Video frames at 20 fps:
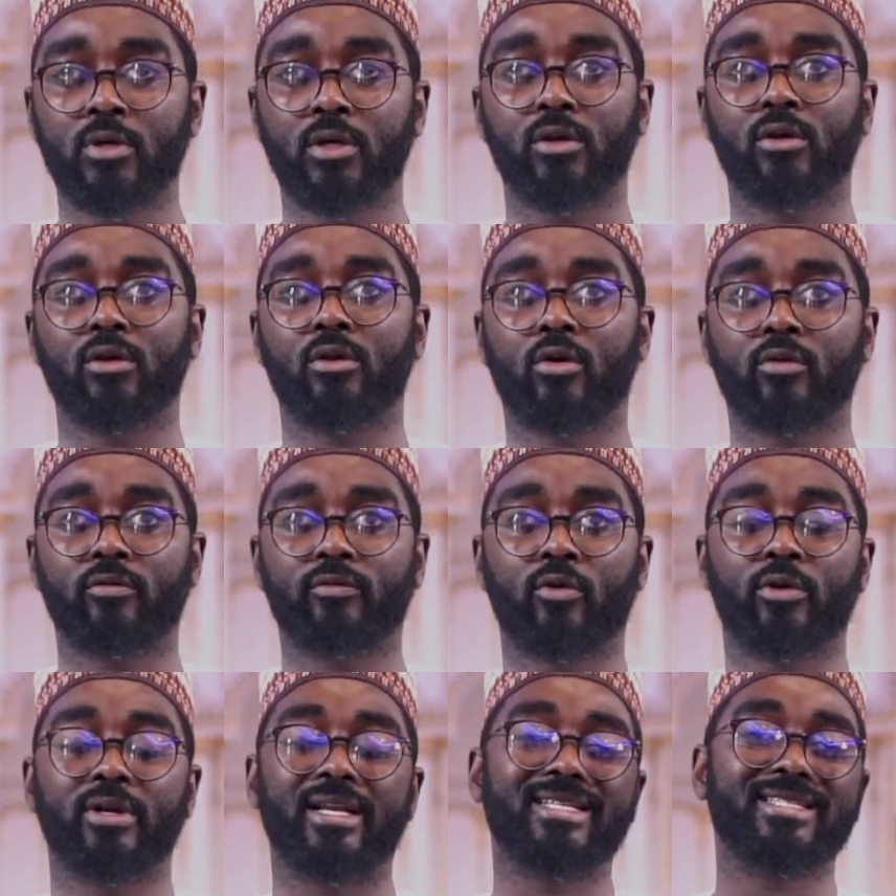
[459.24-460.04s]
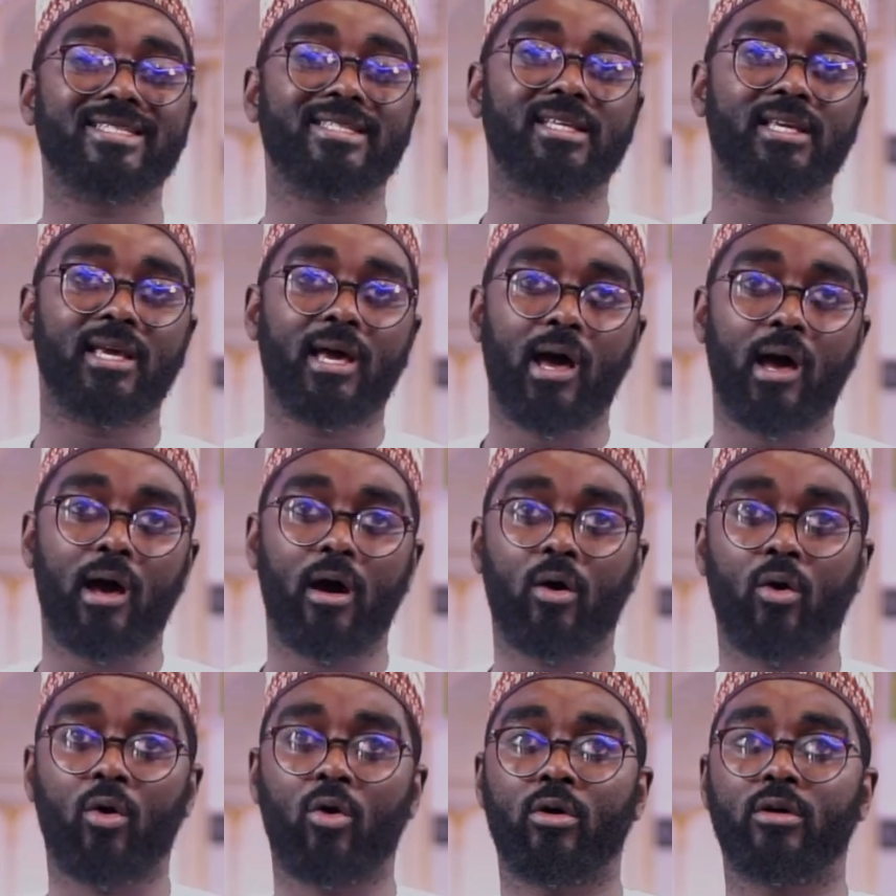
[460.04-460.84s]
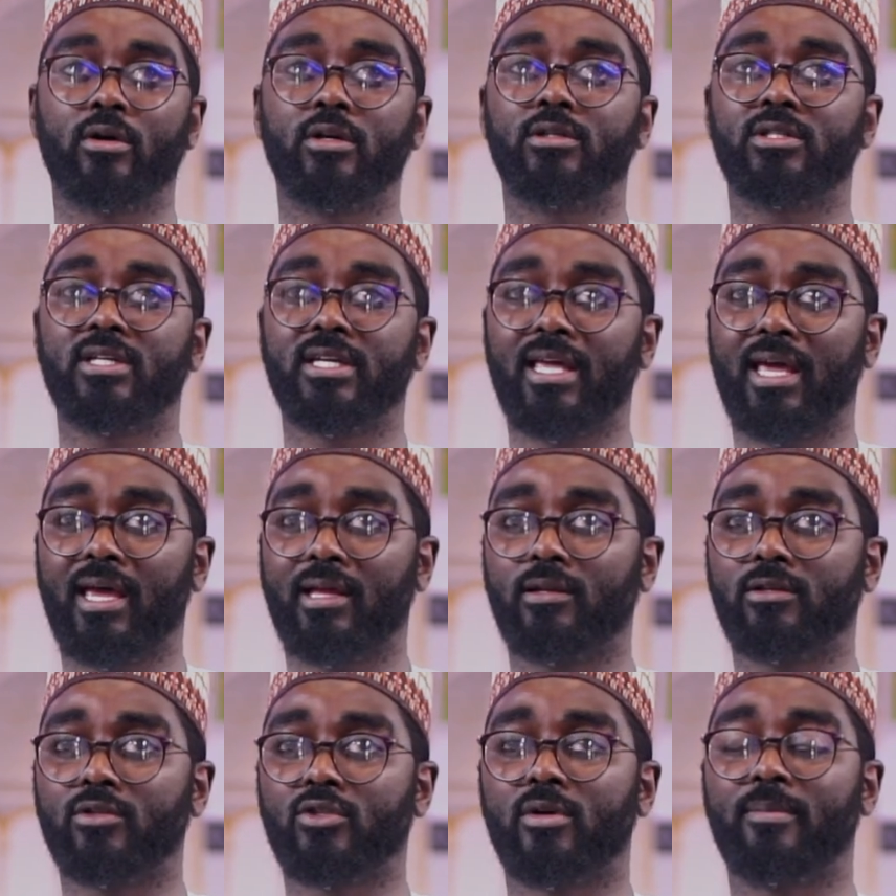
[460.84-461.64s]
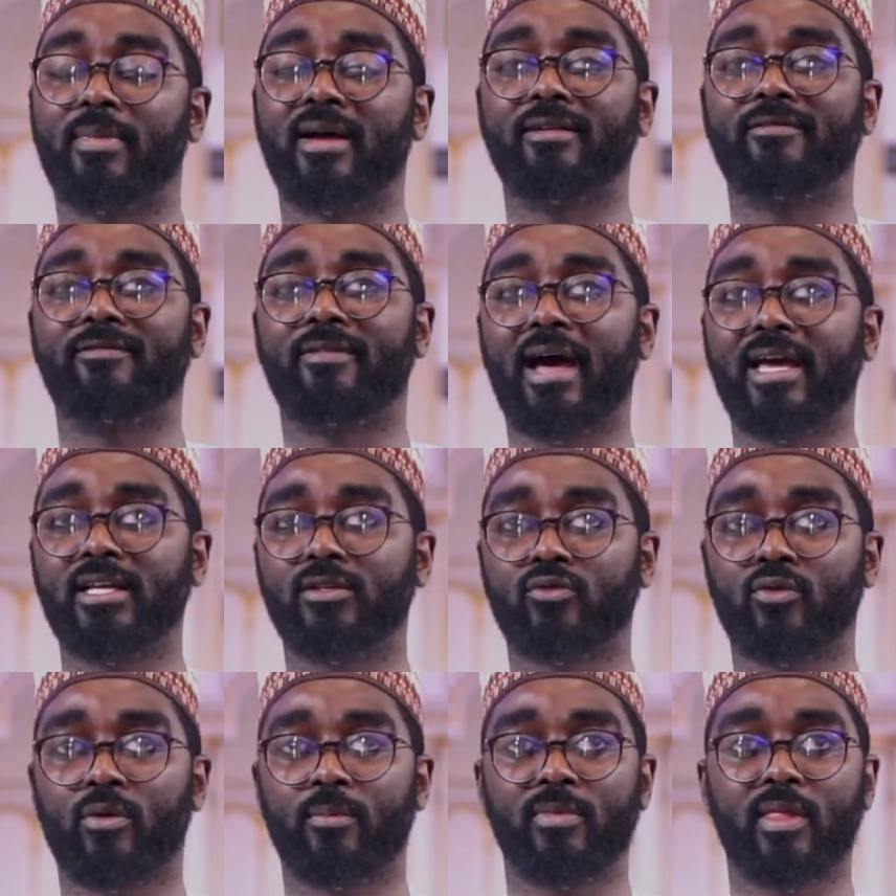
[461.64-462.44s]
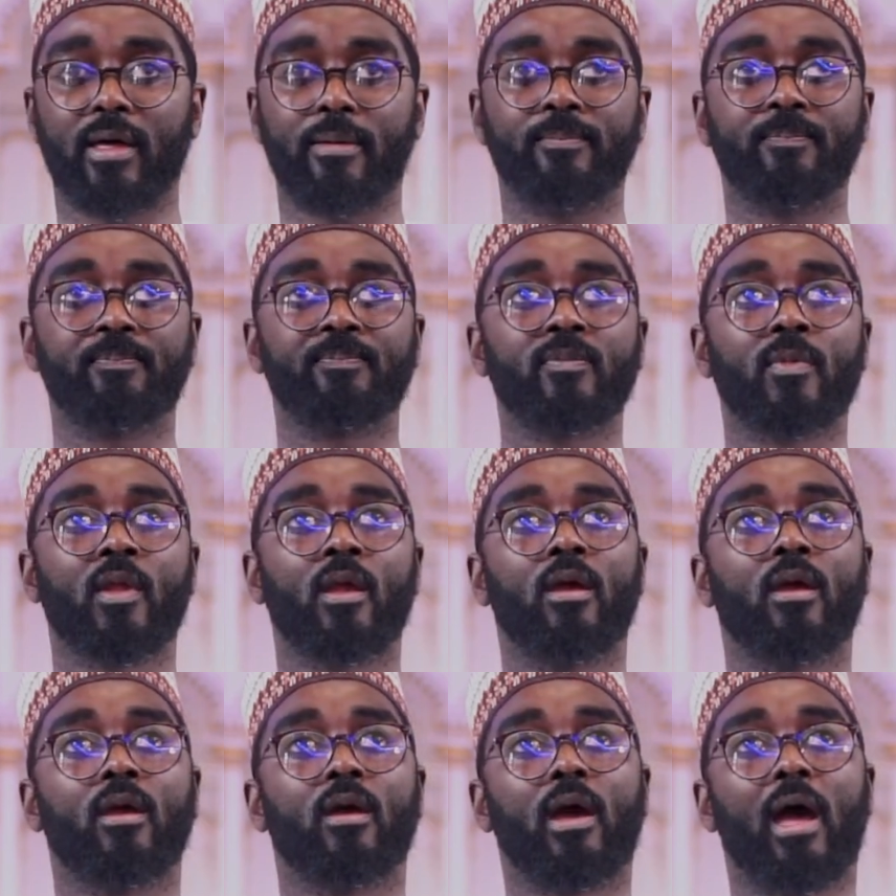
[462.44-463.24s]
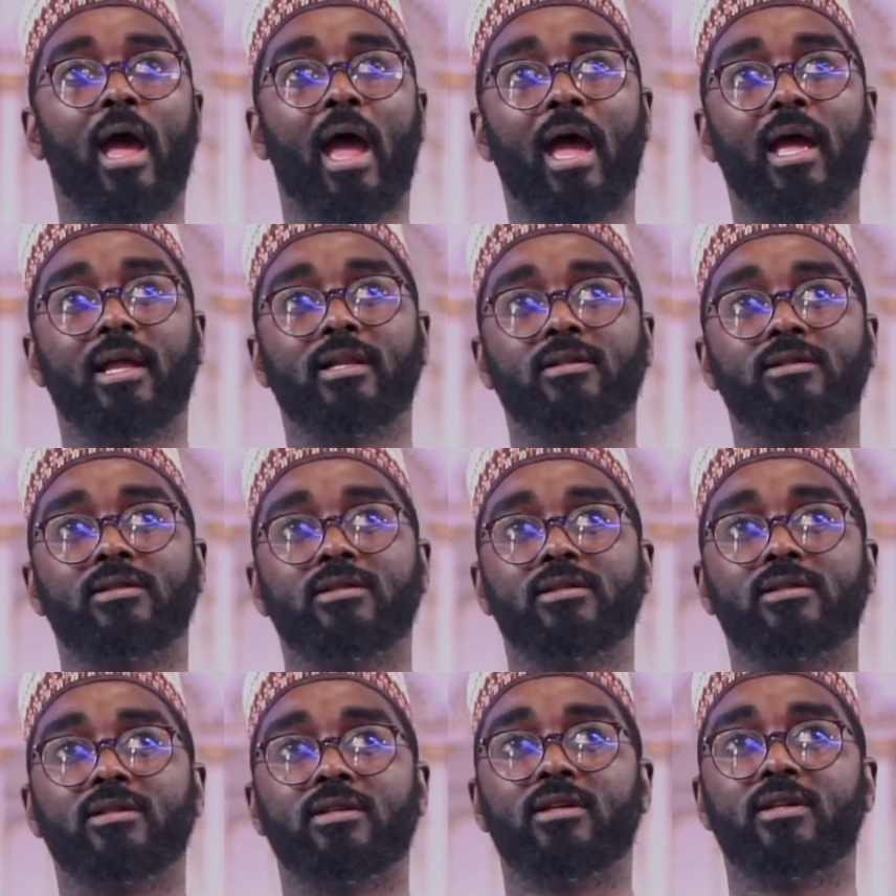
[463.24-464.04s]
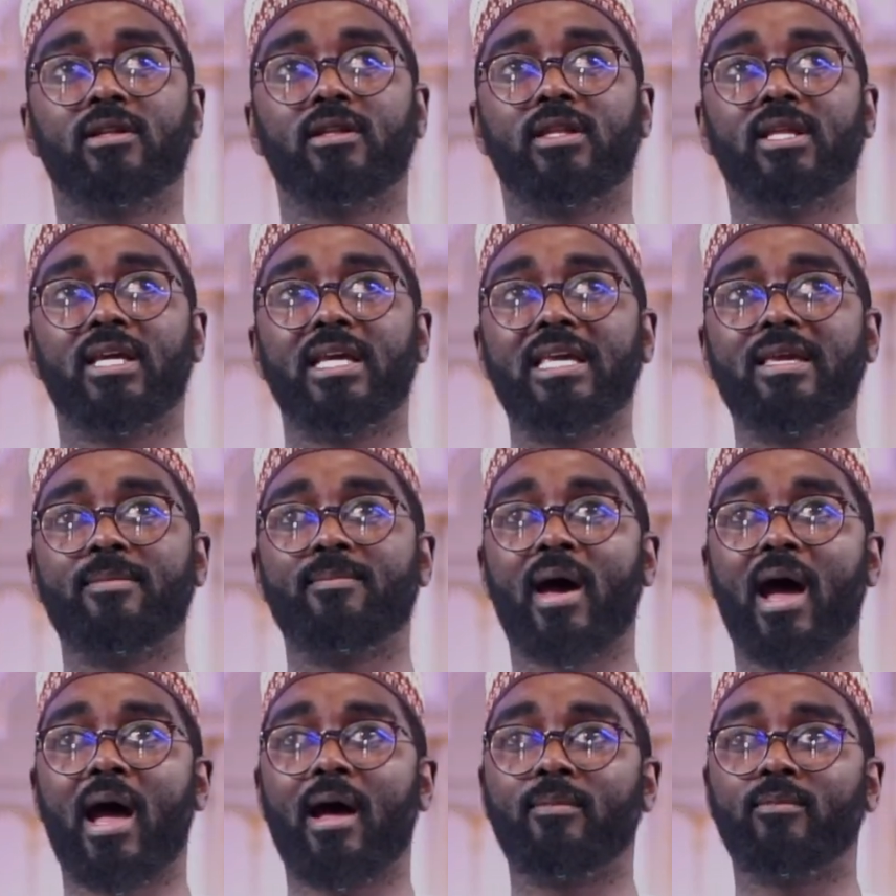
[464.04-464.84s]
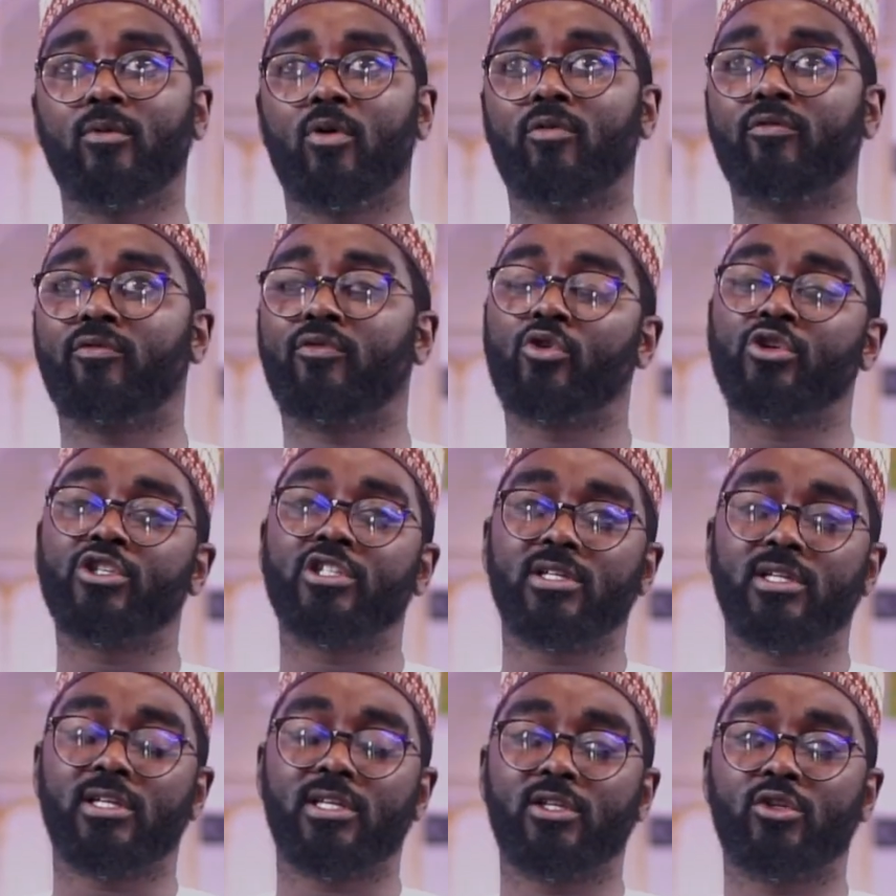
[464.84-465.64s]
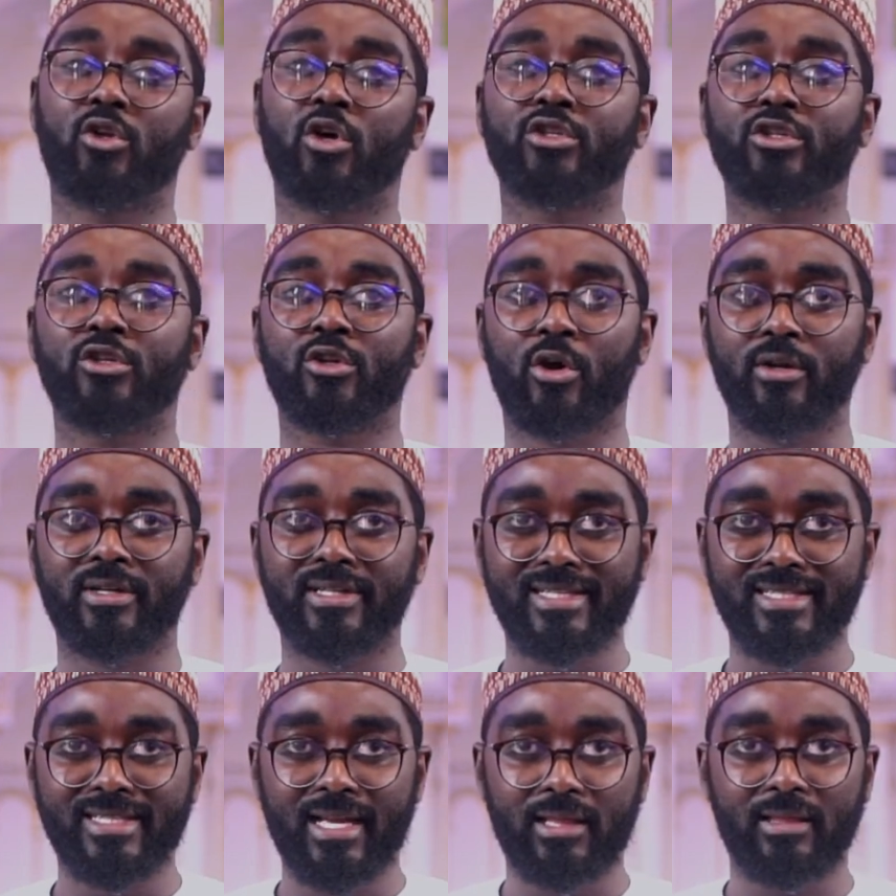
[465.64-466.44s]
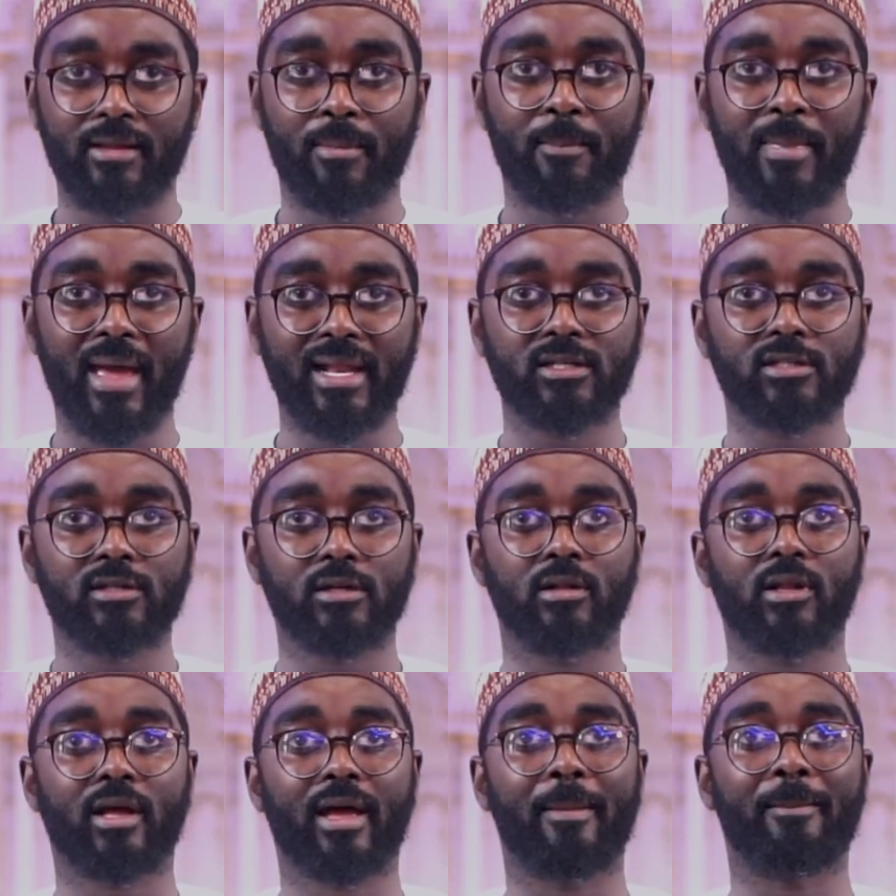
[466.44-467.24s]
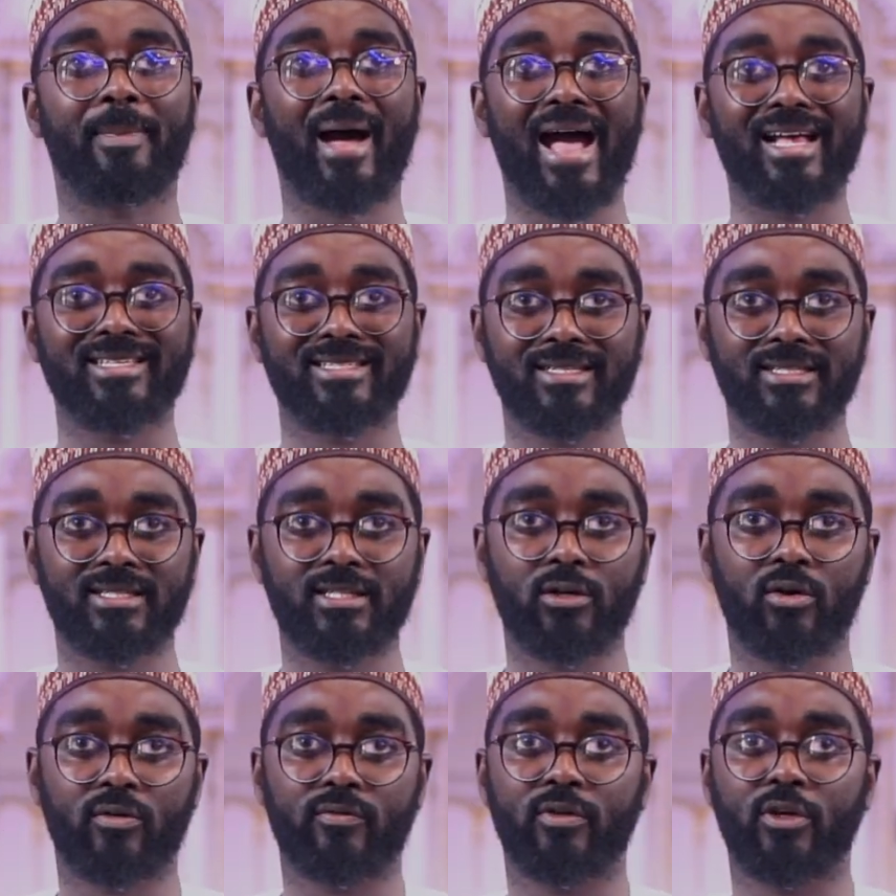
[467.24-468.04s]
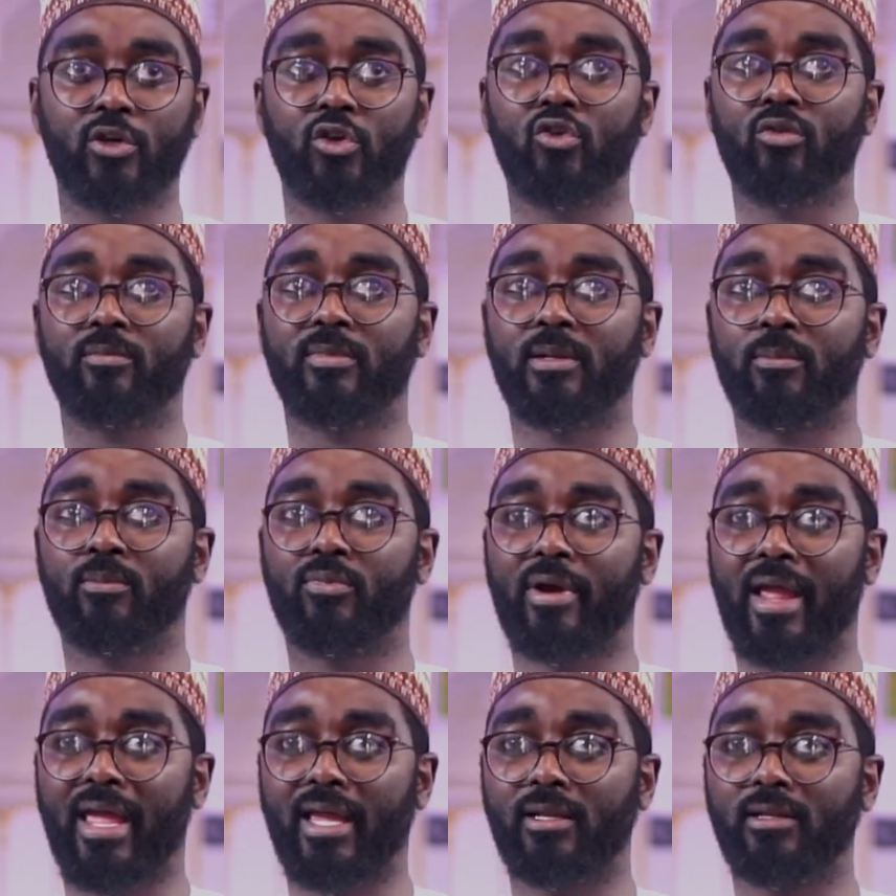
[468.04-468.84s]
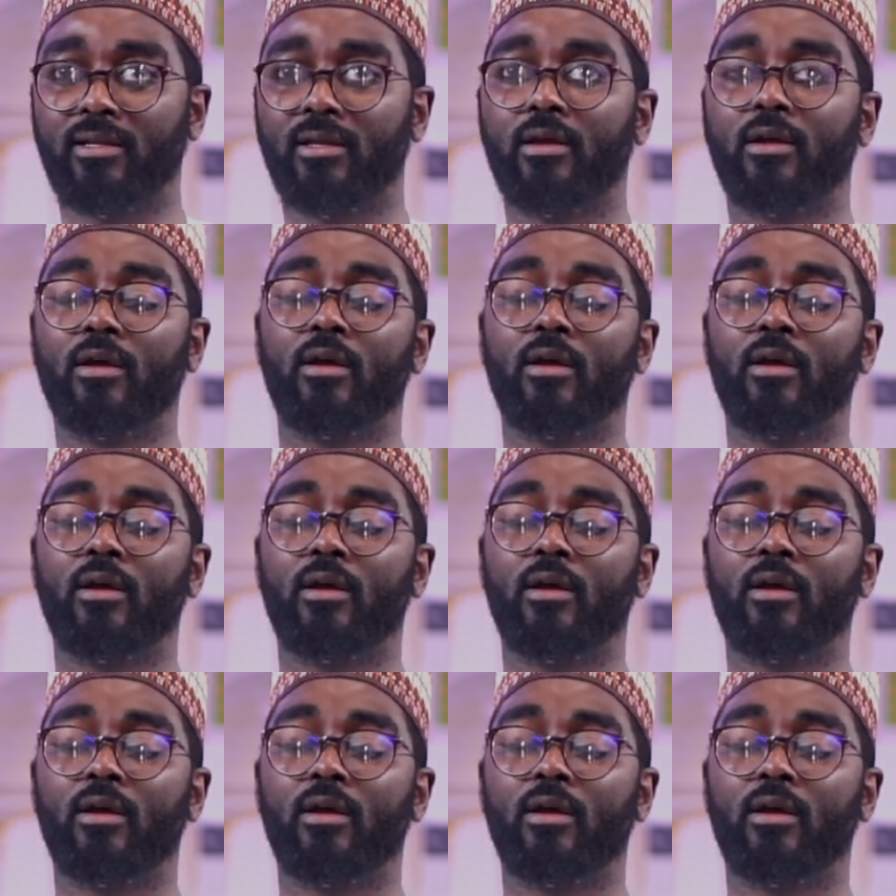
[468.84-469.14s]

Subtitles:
nasiha or to get some advice from them. And the imam, unfortunately, doesn't understand the mental capacity of the human brain,